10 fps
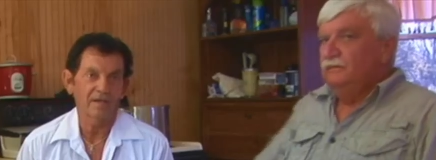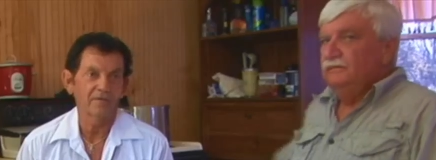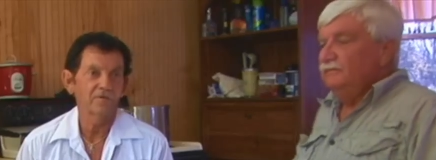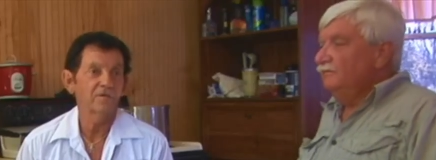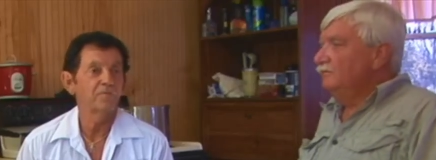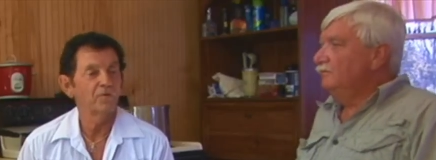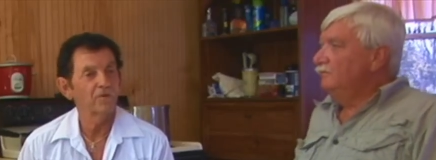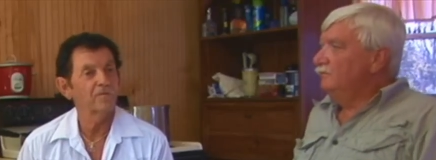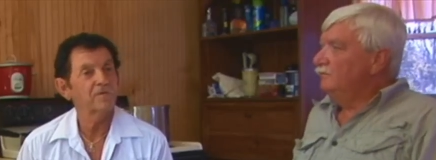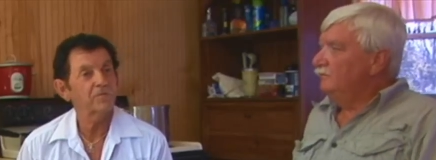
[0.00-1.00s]
Speaker 1: I used to
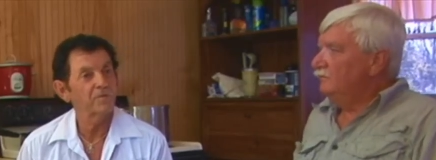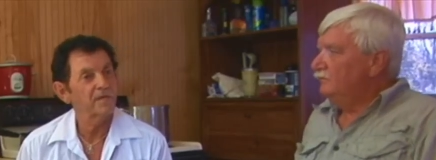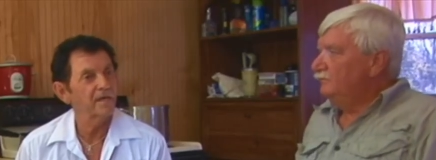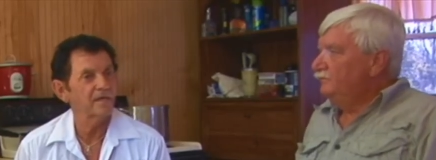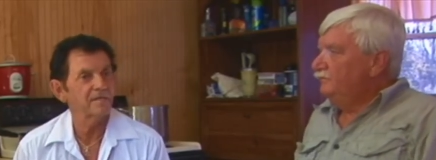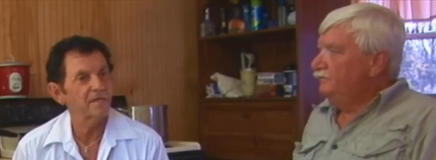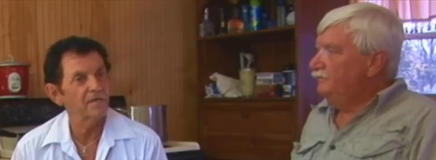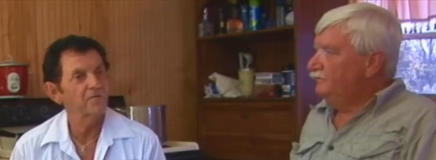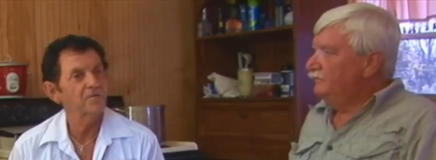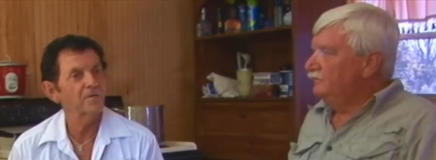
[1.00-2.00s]
put them in
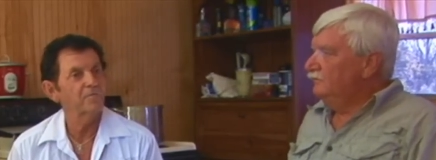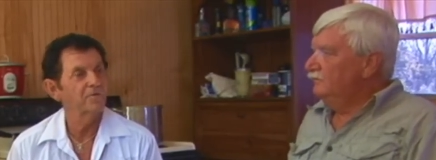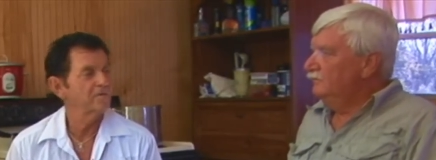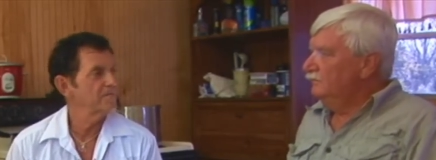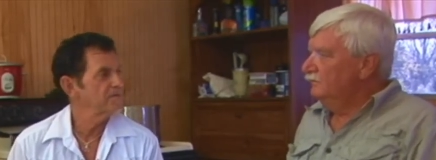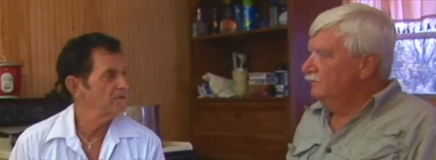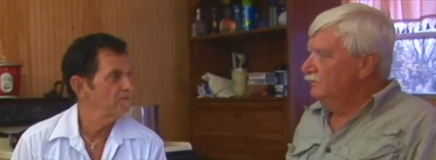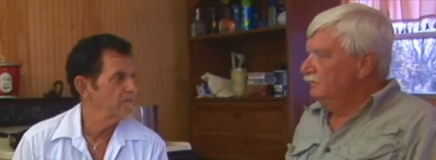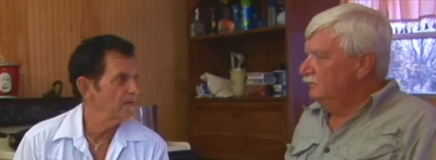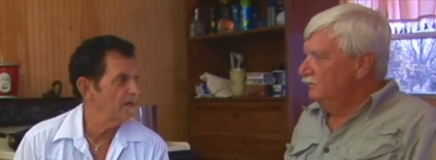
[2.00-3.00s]
spaghettis. I used to put them in
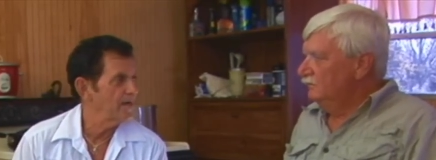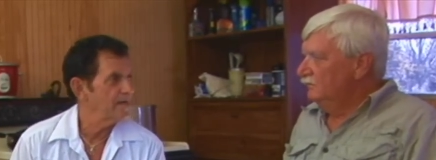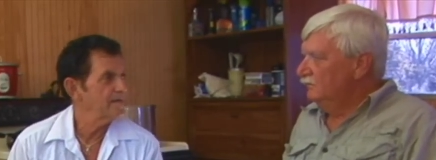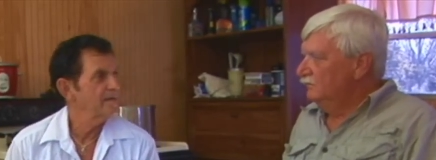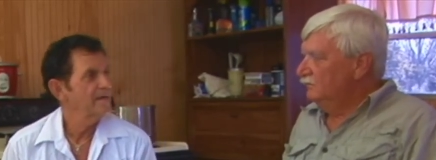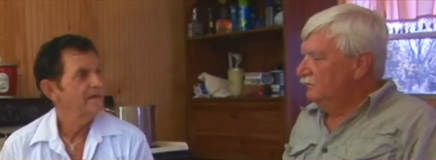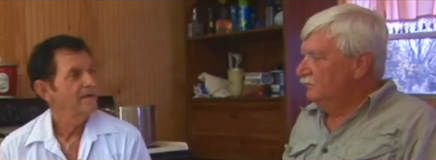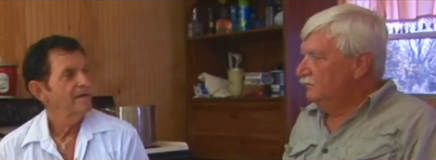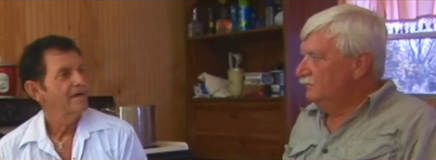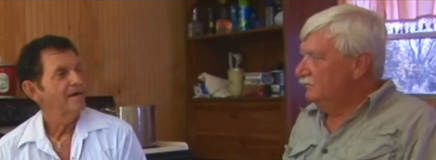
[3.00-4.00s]
jambalaya.
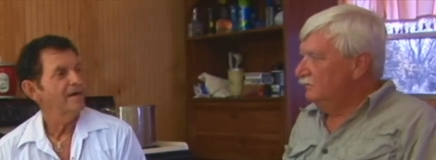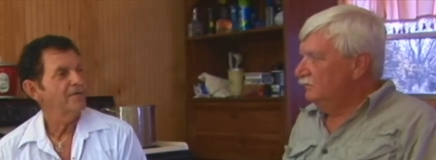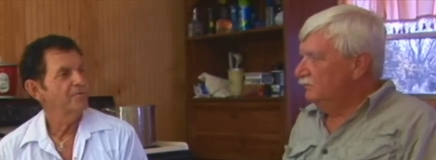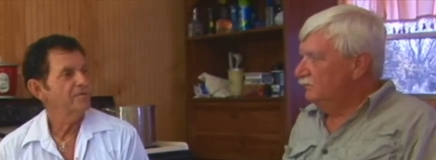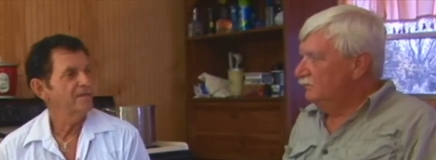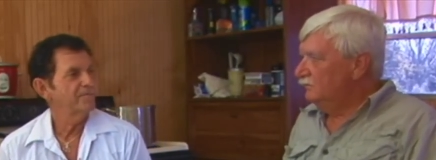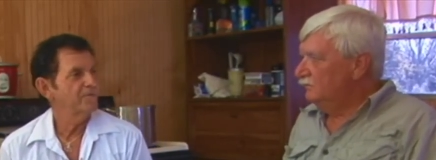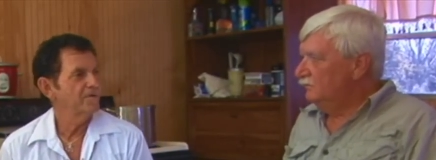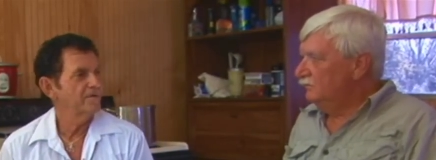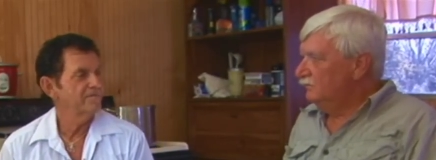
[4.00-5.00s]
I used to
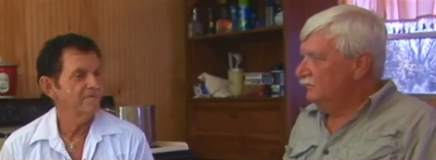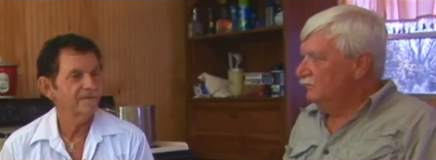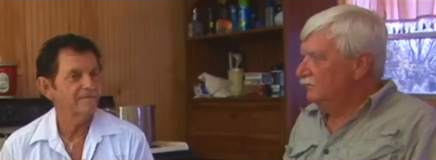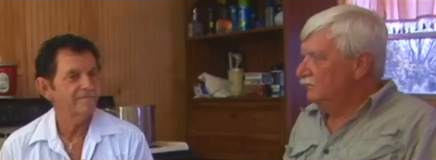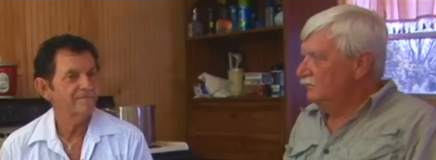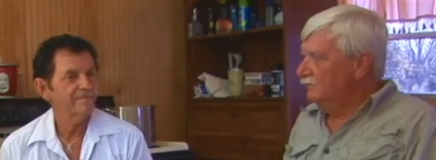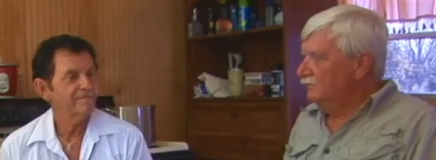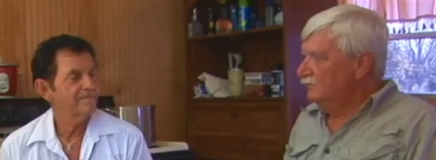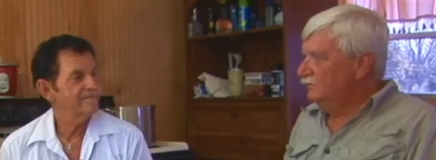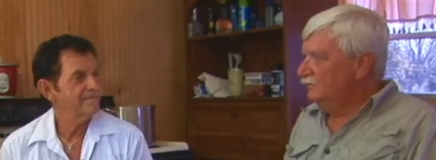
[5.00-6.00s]
put them in
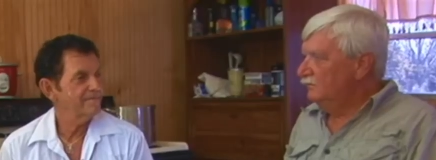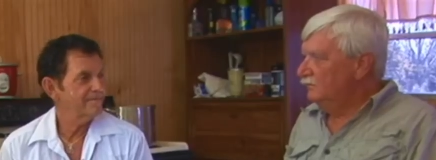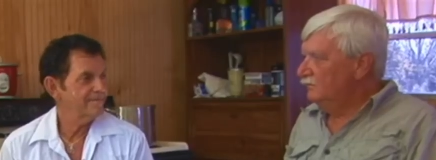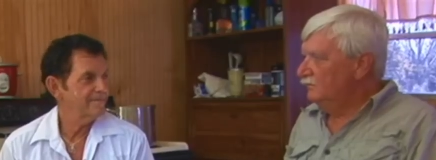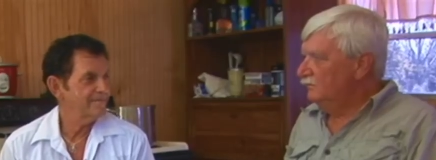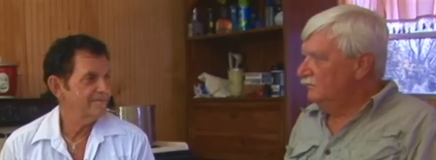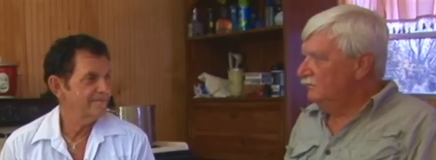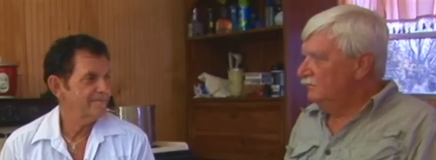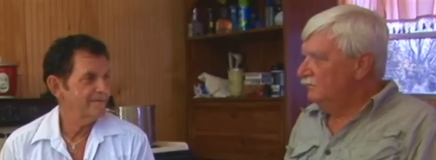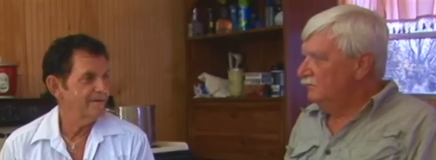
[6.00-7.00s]

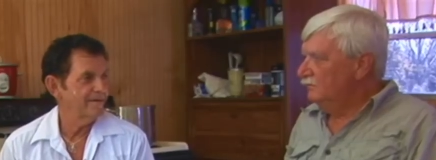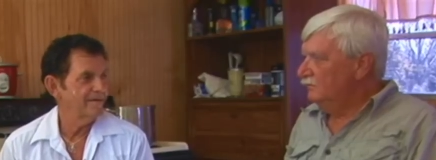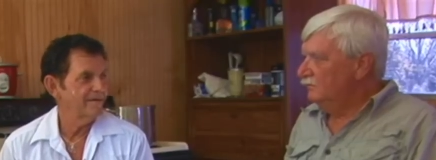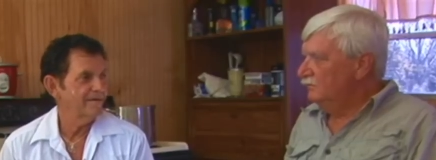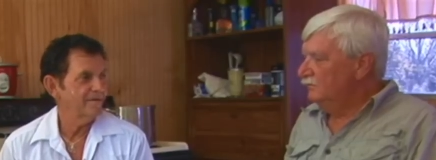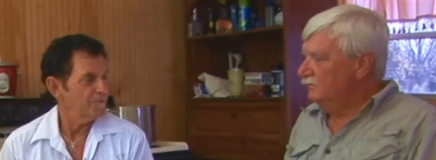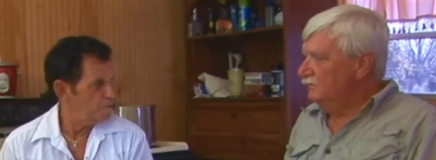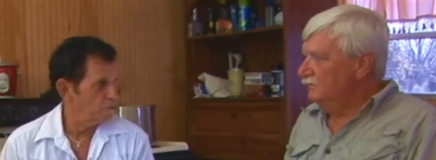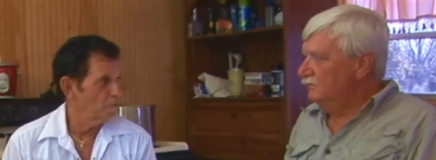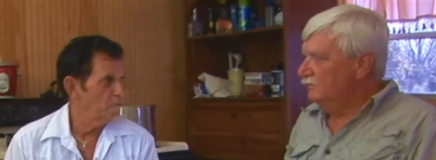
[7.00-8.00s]
uh,
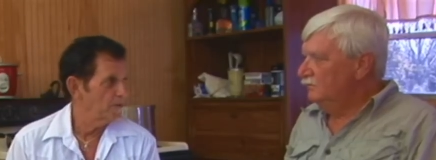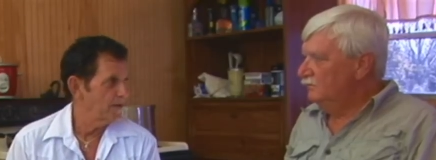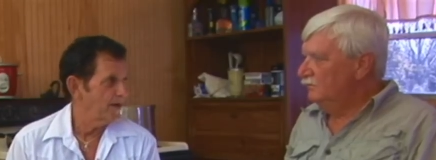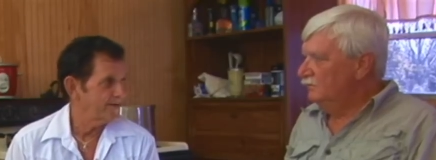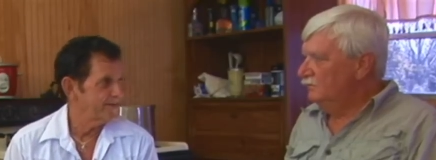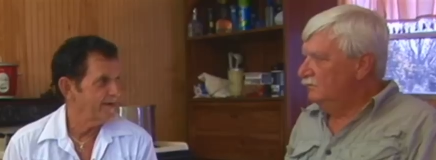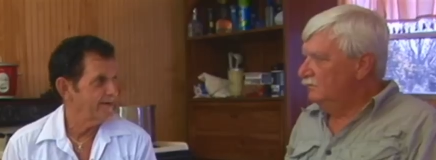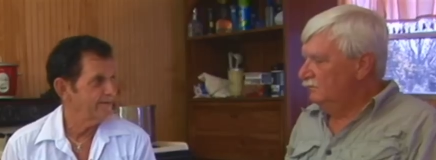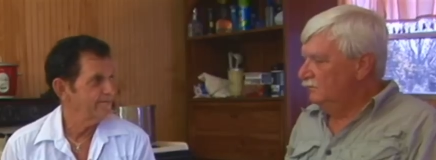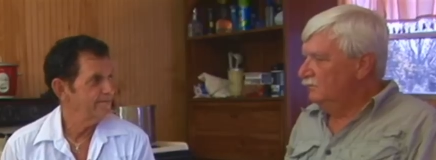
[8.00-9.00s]
soup a lot of
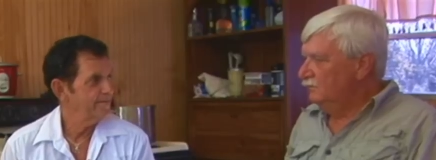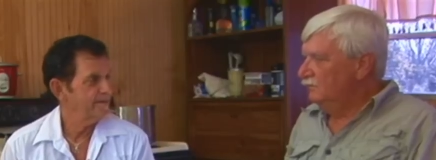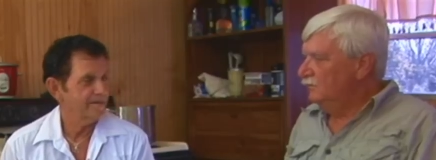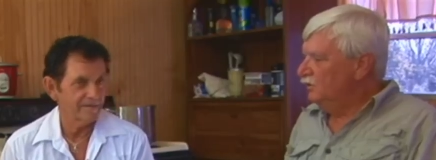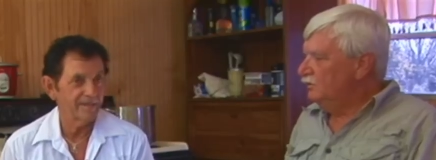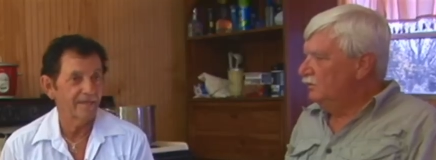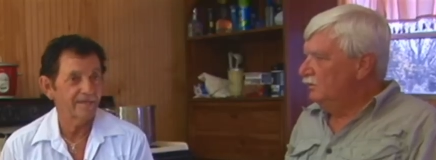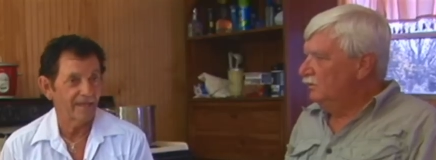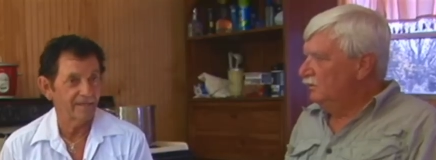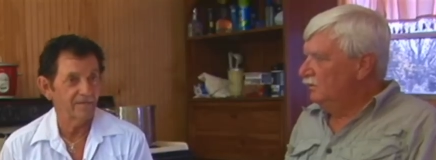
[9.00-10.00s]
time because
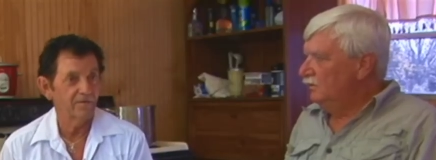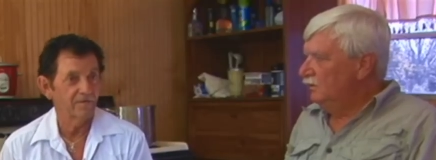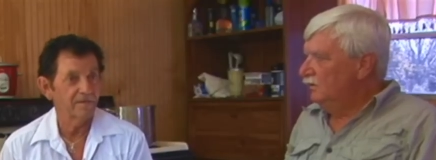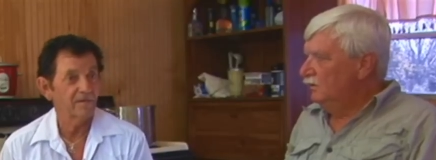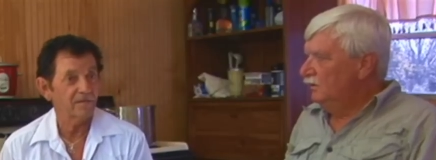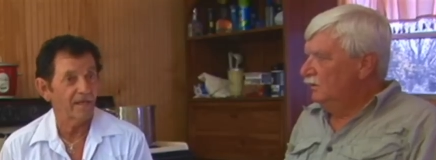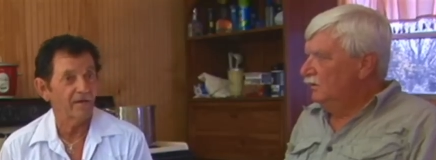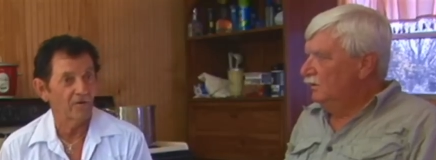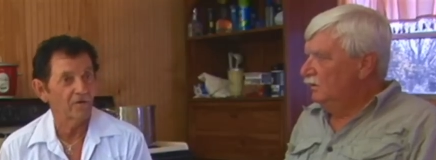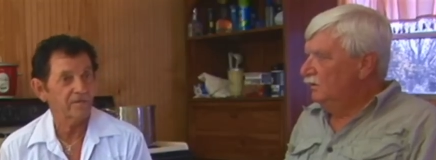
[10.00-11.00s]
they taste good just
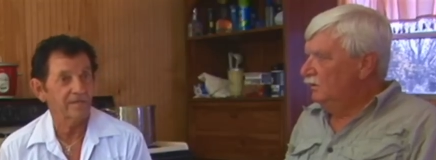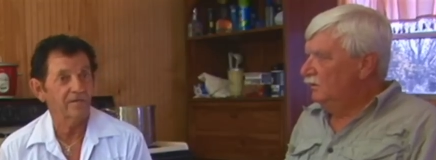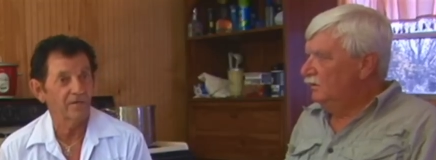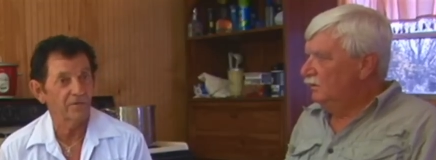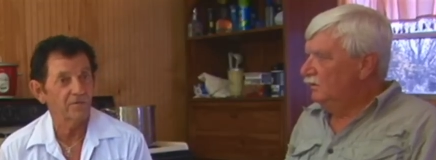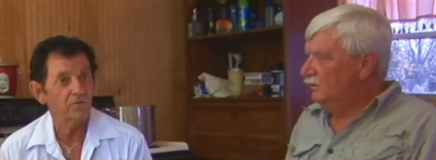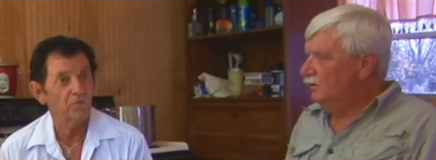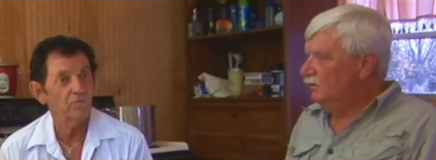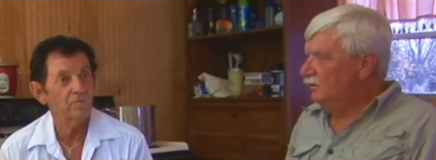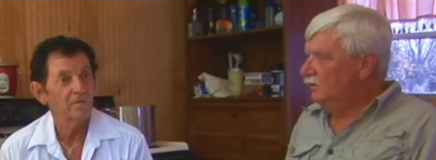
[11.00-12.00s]
like oysters does in
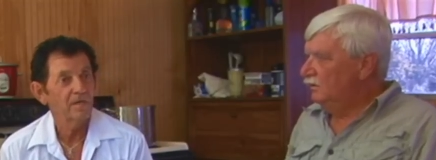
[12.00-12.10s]
soup.